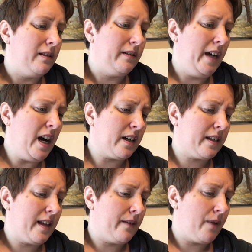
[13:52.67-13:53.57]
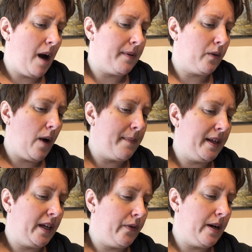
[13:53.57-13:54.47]
Yuck, said Robert,
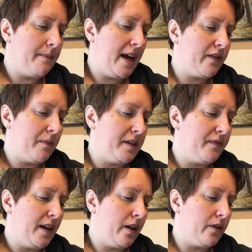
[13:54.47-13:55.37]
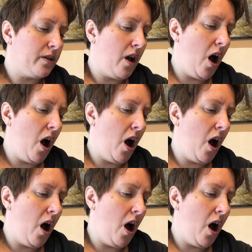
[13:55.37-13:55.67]
wiping the green mess from his fingers.